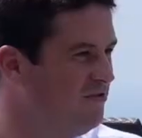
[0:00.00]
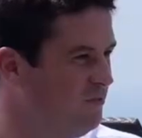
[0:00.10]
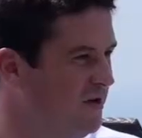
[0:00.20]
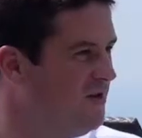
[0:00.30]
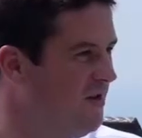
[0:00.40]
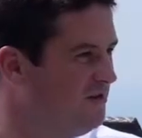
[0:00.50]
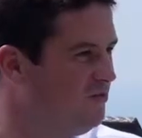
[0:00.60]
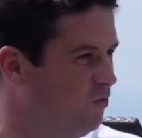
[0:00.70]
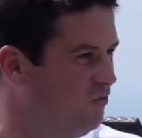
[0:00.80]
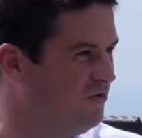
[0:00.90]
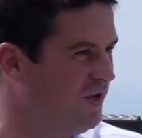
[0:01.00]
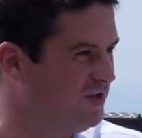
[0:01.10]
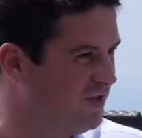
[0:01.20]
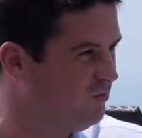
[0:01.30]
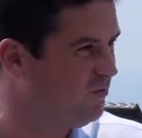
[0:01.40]
and some really nice sauces
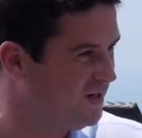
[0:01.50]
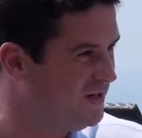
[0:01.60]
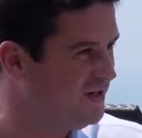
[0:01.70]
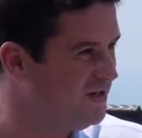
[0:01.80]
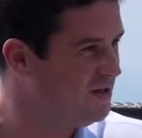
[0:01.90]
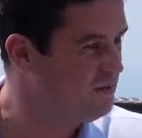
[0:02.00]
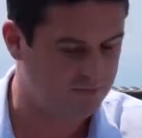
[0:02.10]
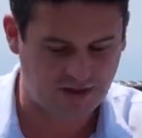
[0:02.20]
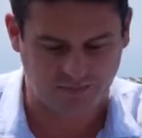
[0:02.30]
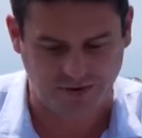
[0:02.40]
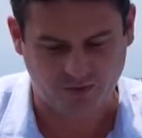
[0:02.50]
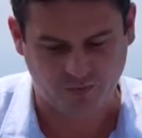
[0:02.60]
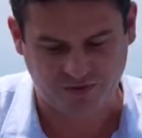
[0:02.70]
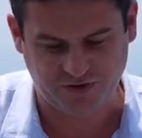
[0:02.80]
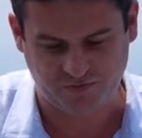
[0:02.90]
actually that really make
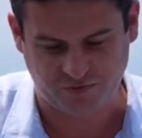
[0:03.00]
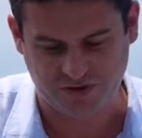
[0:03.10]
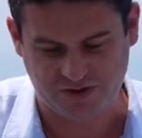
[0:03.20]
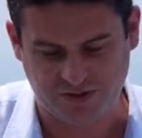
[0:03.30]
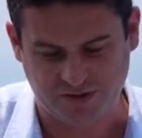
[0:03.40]
all the difference.